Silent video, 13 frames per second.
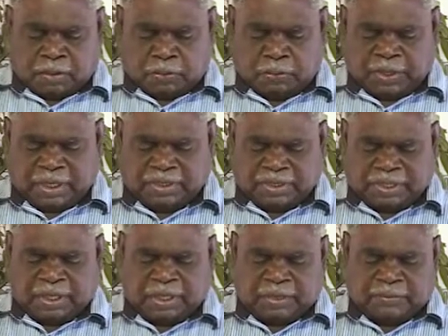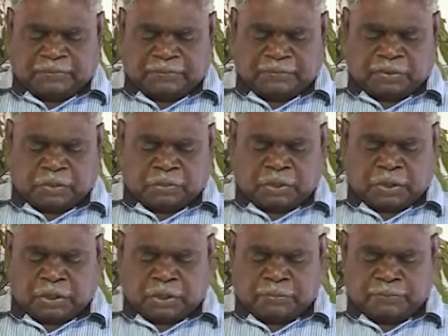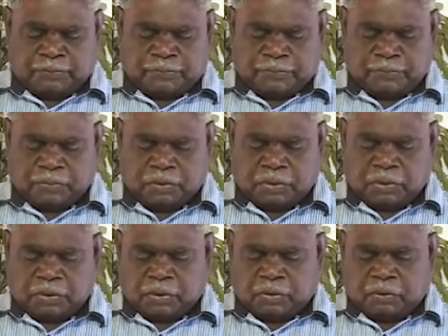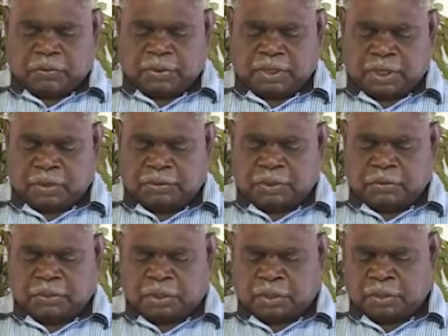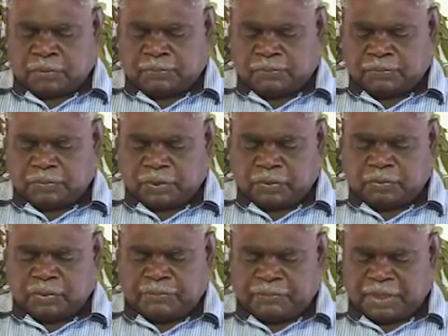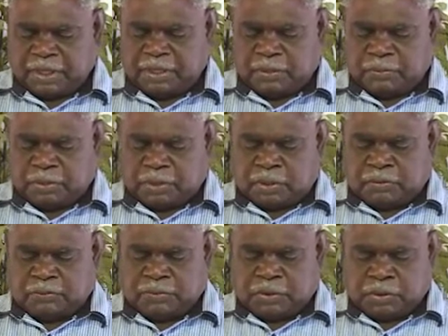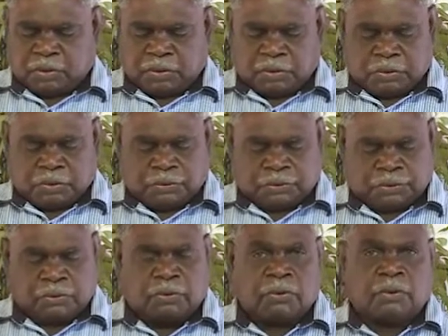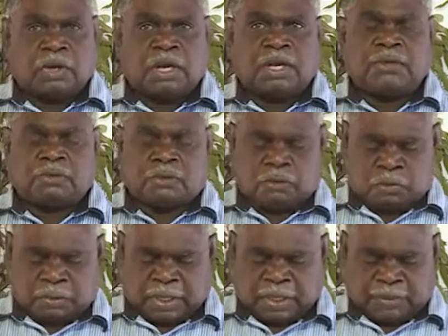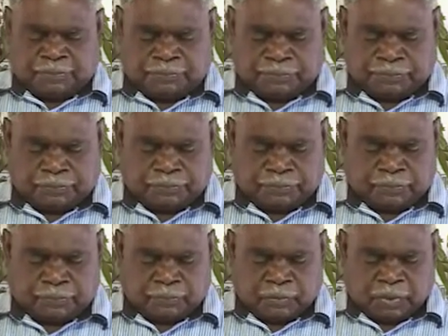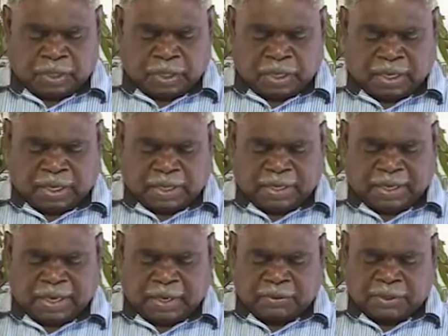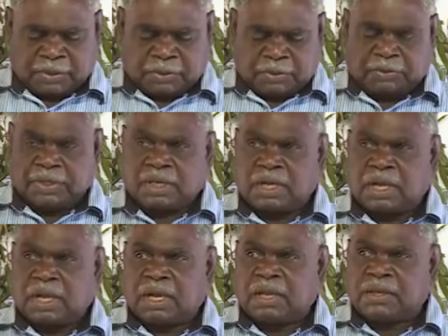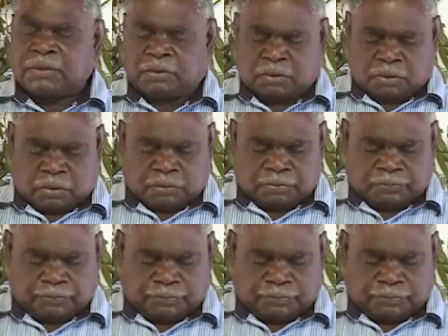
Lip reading: We see the world, we know the world, we feel the world through a Yolngu way, and our children are Yolngu.